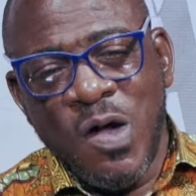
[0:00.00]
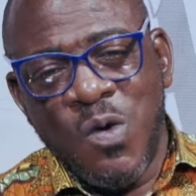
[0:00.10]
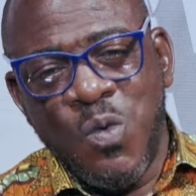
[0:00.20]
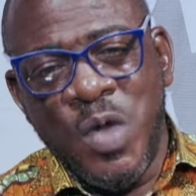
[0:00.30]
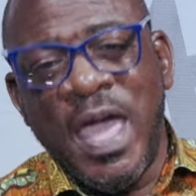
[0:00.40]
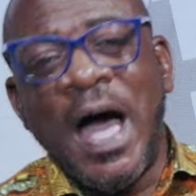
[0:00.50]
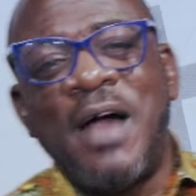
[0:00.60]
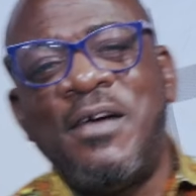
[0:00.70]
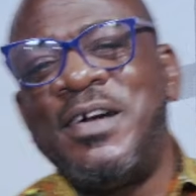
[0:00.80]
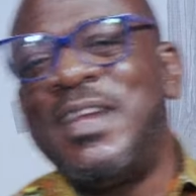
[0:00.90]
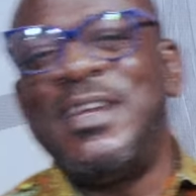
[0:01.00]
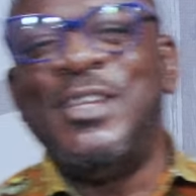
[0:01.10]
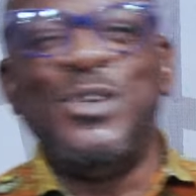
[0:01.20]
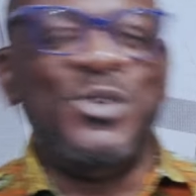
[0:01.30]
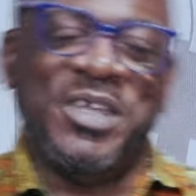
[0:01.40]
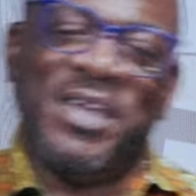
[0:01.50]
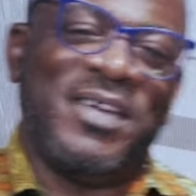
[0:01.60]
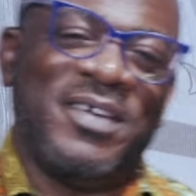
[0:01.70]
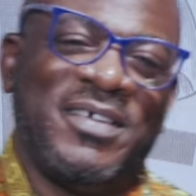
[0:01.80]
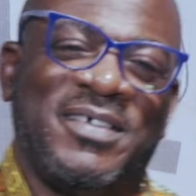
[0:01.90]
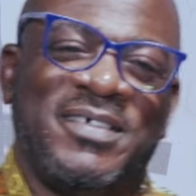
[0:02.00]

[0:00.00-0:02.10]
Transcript: We are in a new year.